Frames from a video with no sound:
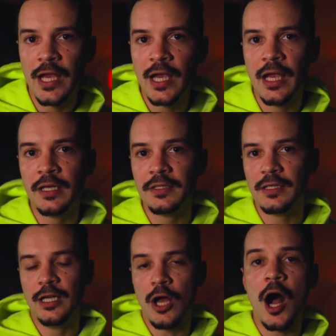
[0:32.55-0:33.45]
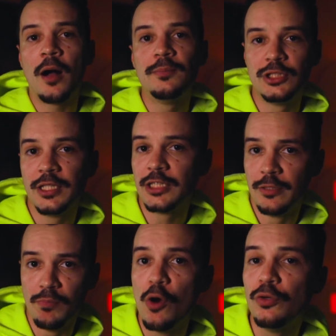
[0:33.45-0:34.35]
and an object
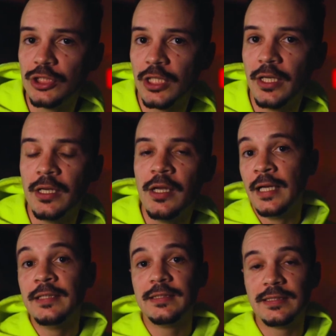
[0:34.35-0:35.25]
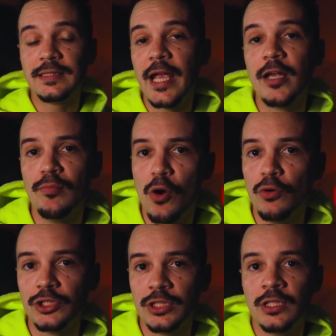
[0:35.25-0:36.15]
in motion tend to stay in
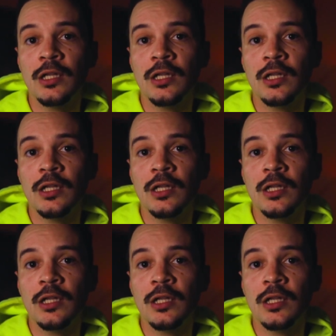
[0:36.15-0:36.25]
motion